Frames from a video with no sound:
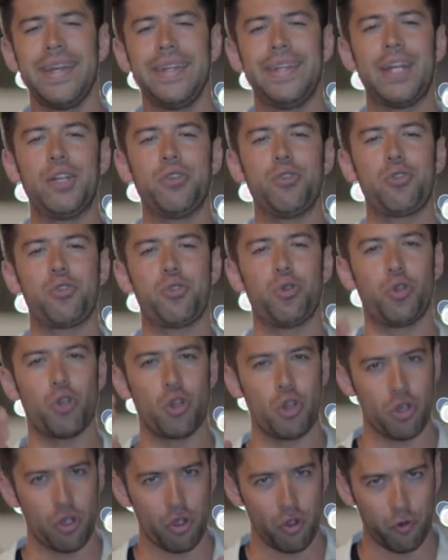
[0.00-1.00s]
then you should
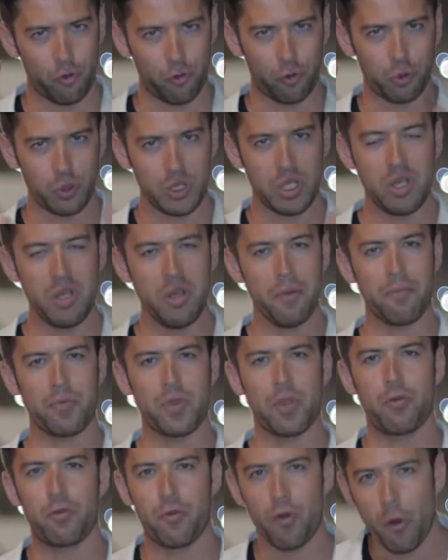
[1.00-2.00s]
fully
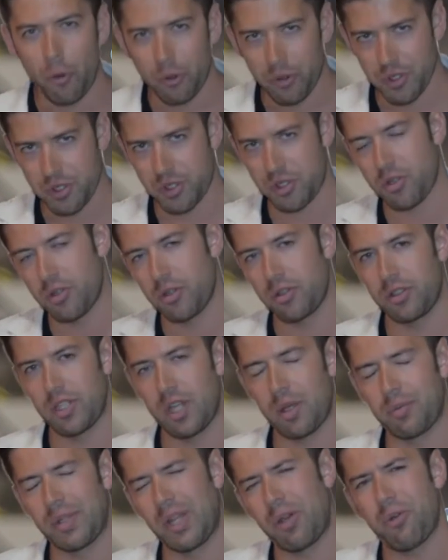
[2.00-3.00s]
focus on them.